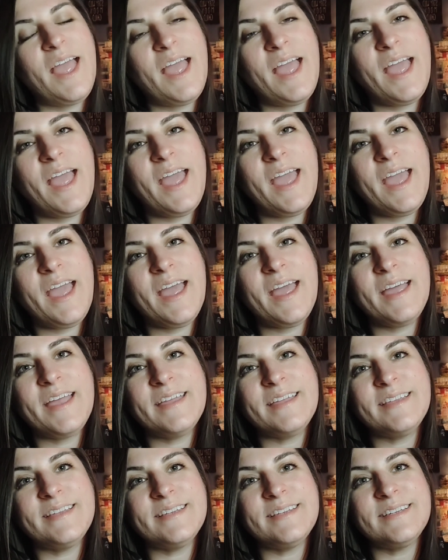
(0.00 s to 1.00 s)

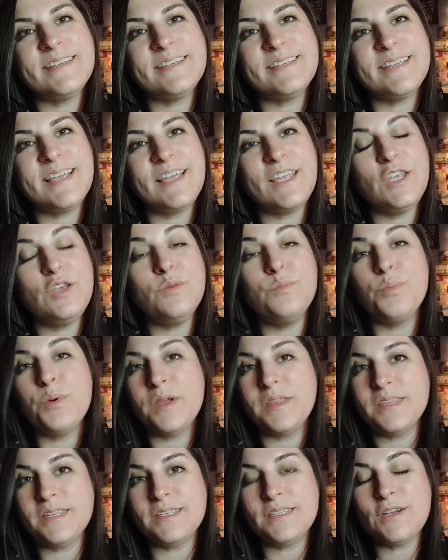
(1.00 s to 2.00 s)
and you
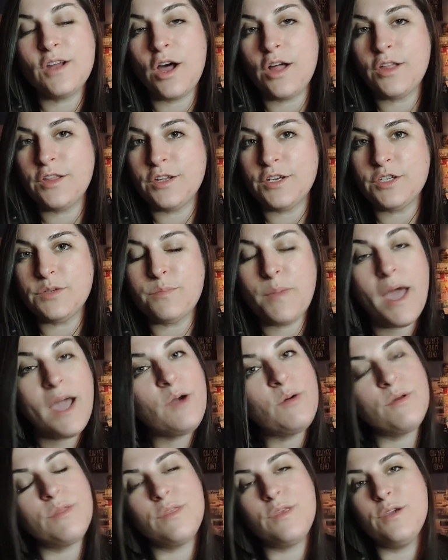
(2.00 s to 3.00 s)
bring this knowledge back
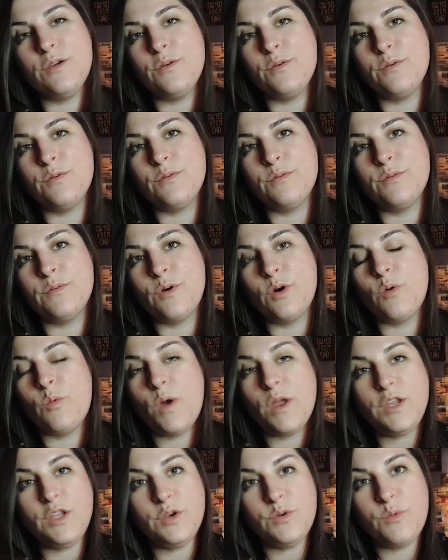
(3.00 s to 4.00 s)
with you
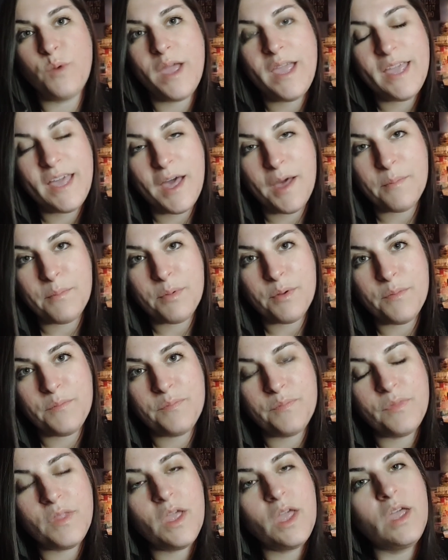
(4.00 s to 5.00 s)
when you wake up,
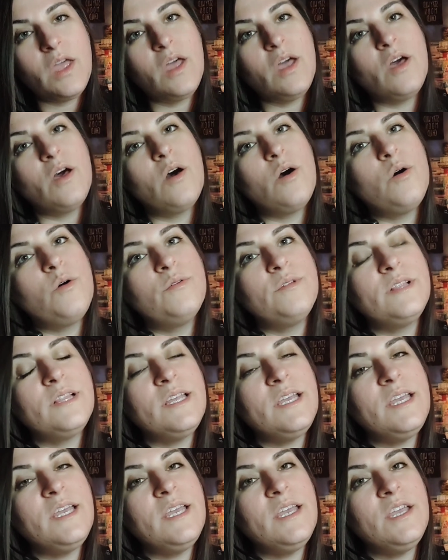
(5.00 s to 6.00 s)

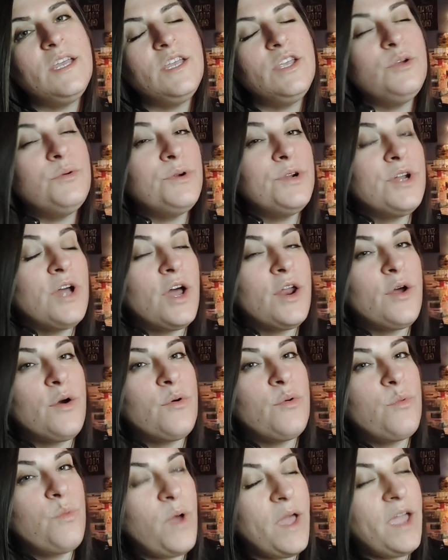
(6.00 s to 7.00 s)
only you are not
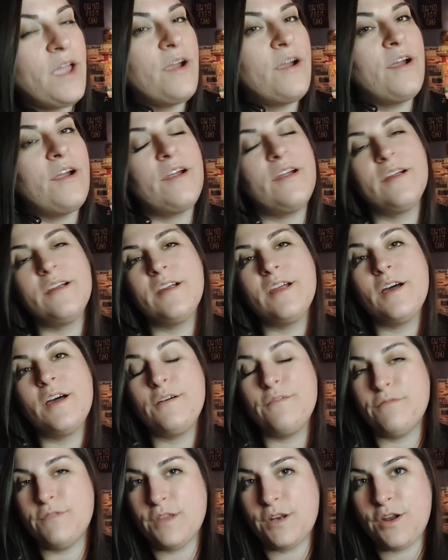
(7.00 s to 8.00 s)
aware of
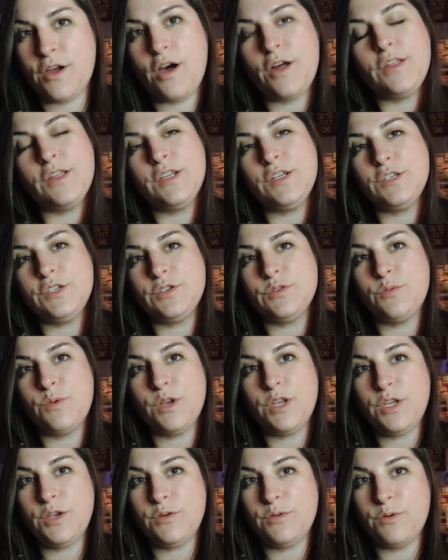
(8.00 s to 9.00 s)
the knowledge when
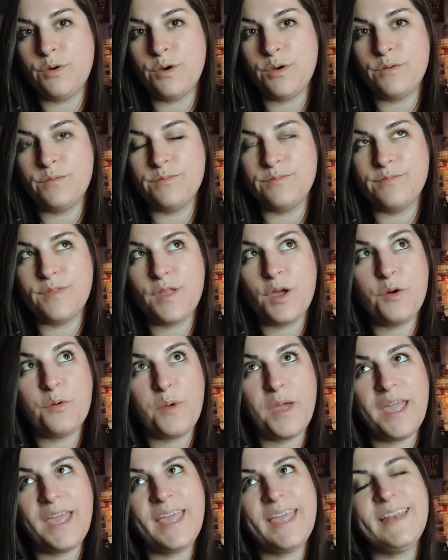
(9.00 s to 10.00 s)
you
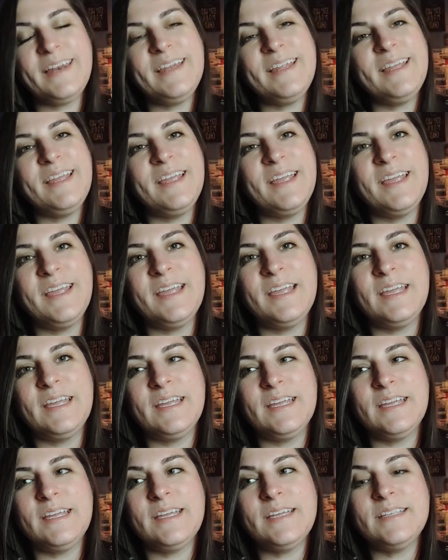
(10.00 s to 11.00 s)
awaken.
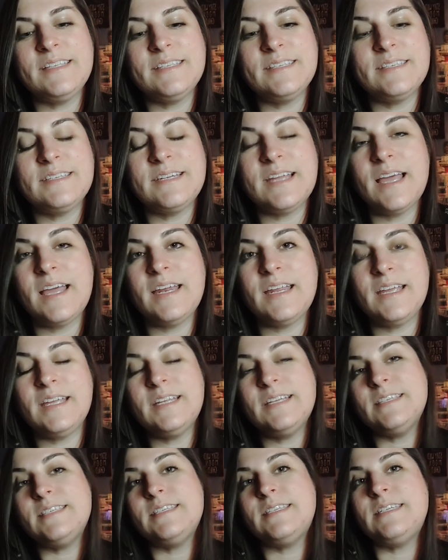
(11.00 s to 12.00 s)
Instead, it
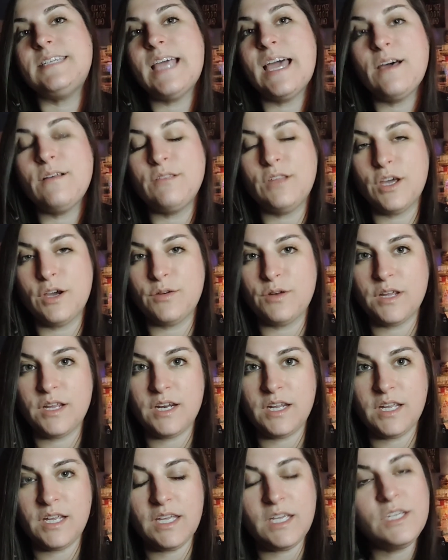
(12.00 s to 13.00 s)
is downloaded
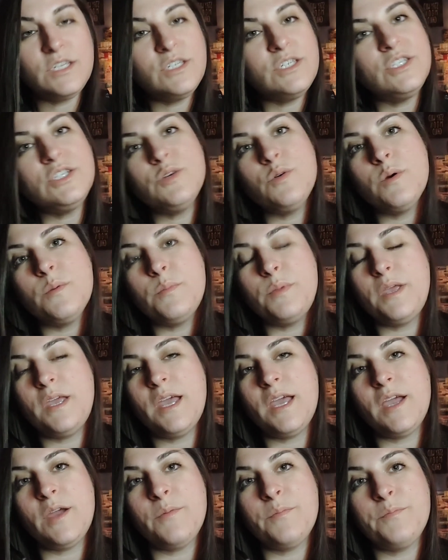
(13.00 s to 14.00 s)
into your
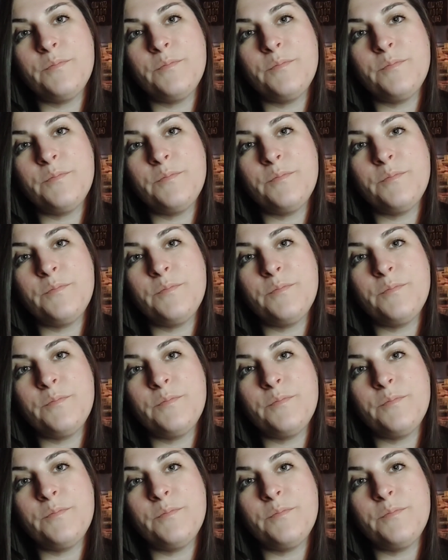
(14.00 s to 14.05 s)
being